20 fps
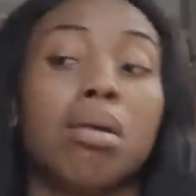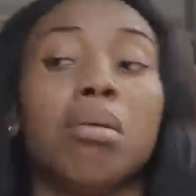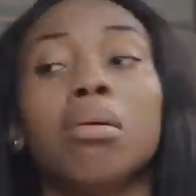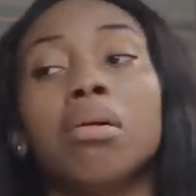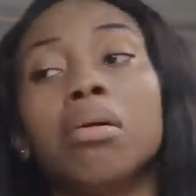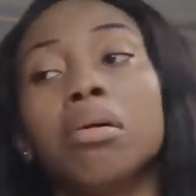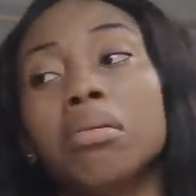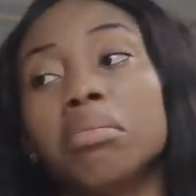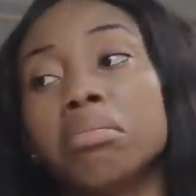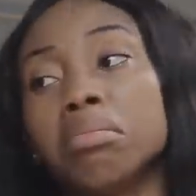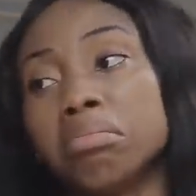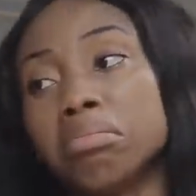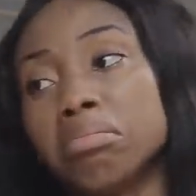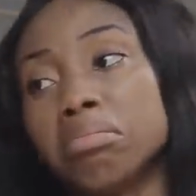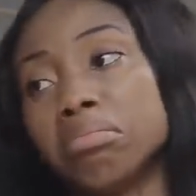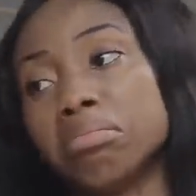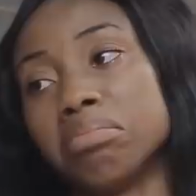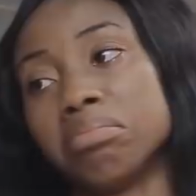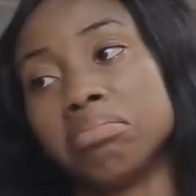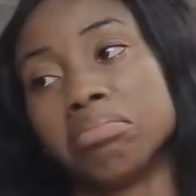I don't even
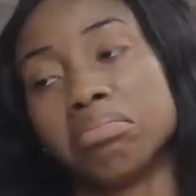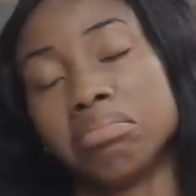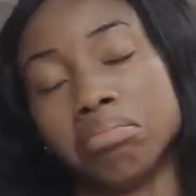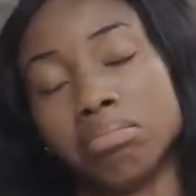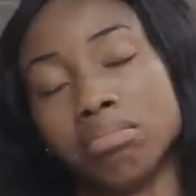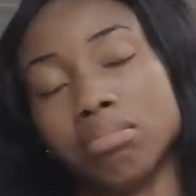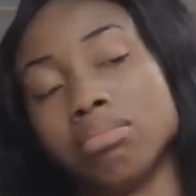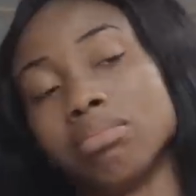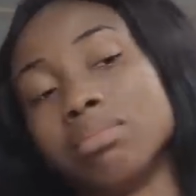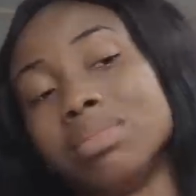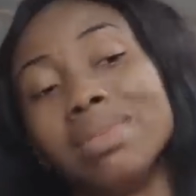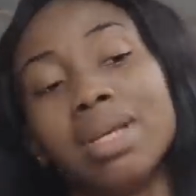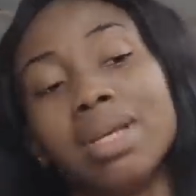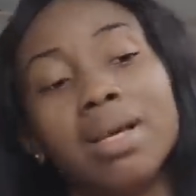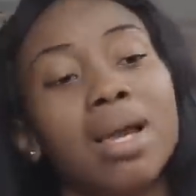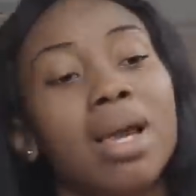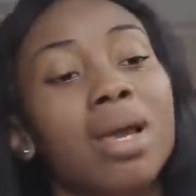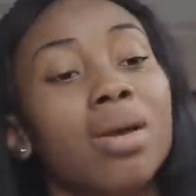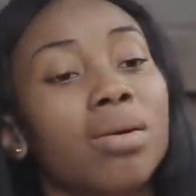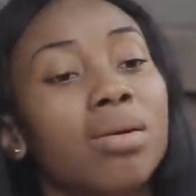know when. The
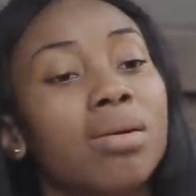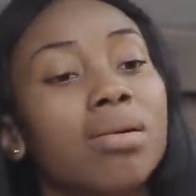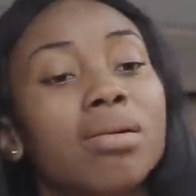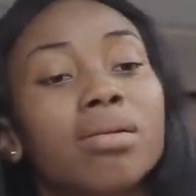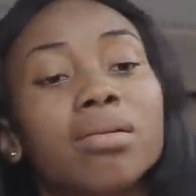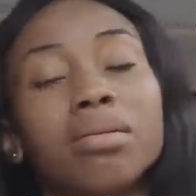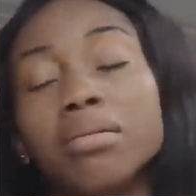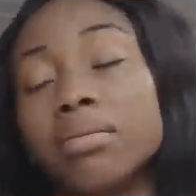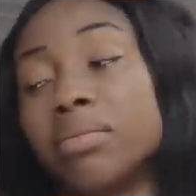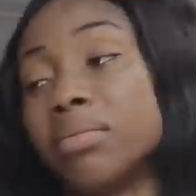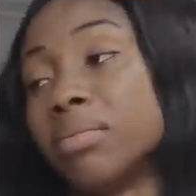only thing we should be